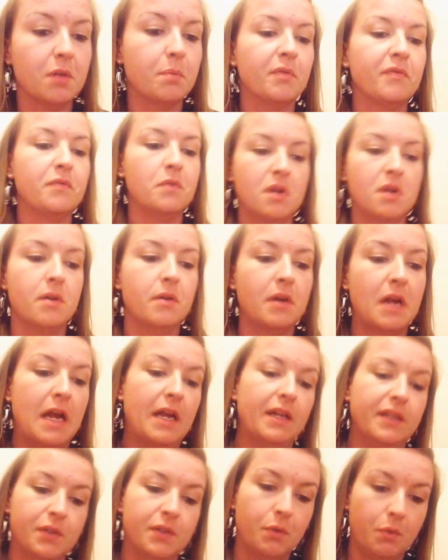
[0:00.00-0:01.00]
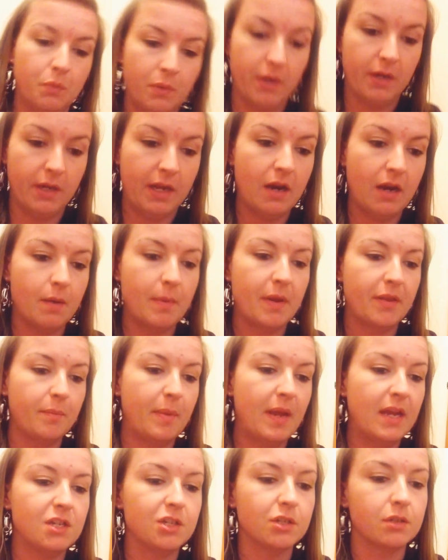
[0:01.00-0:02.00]
before. I just want to care about the
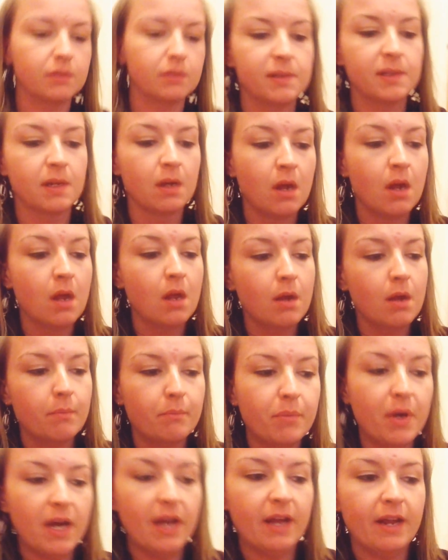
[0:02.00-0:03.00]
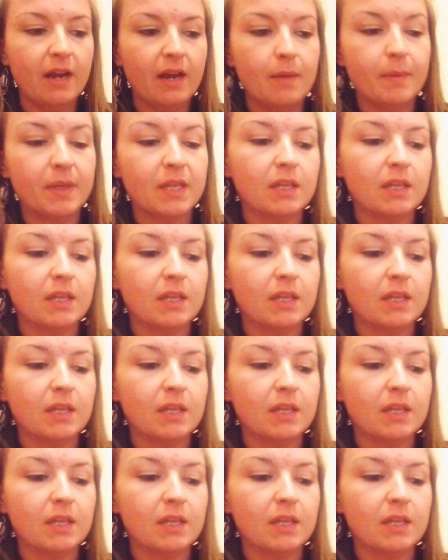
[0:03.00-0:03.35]
pages. But I mean,